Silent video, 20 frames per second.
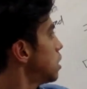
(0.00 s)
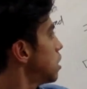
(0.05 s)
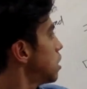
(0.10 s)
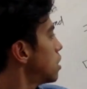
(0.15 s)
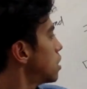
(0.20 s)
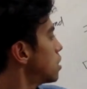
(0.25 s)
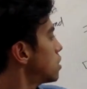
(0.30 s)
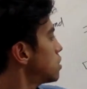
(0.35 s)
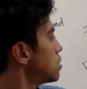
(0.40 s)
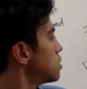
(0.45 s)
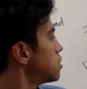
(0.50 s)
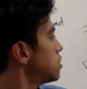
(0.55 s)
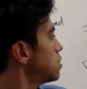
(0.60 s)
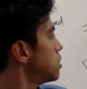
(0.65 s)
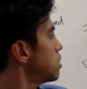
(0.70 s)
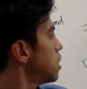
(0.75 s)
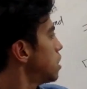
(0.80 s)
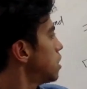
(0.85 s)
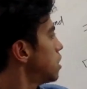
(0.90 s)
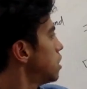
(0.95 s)
yeah,
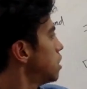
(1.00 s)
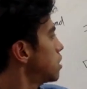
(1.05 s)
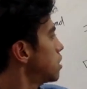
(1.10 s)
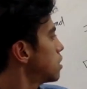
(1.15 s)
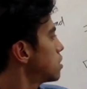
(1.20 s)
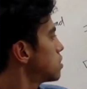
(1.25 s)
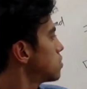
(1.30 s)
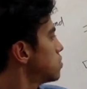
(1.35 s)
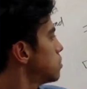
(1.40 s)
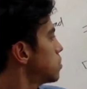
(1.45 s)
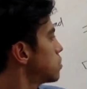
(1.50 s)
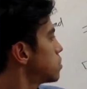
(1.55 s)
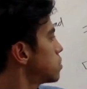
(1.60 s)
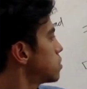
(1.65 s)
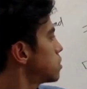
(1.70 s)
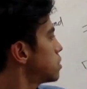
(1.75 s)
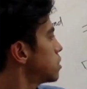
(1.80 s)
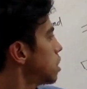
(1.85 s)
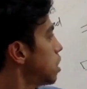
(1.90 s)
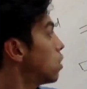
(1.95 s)
I think that's
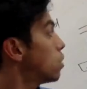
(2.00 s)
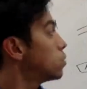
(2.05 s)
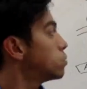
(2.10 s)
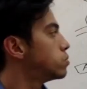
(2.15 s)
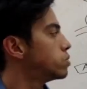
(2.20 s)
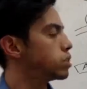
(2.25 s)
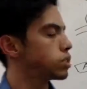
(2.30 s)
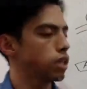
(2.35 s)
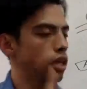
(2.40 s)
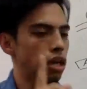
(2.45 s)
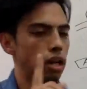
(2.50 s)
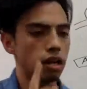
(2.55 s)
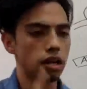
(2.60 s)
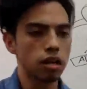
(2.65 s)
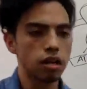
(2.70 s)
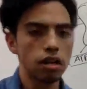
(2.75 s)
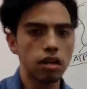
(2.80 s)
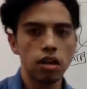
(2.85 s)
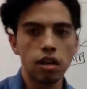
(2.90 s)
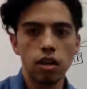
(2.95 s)
mostly. Oh, just
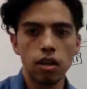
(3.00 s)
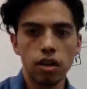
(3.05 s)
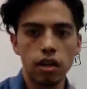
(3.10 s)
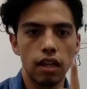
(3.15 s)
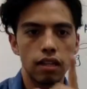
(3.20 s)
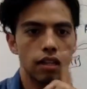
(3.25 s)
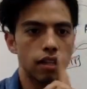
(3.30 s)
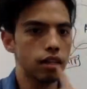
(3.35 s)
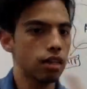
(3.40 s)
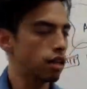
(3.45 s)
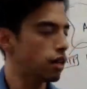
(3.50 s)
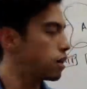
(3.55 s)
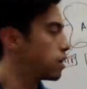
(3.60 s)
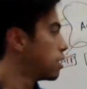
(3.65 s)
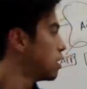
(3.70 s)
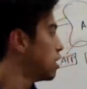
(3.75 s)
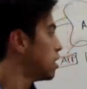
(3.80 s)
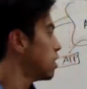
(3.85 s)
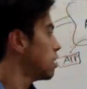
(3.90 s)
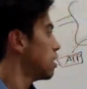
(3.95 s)
kidding, not done
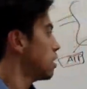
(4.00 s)
yet.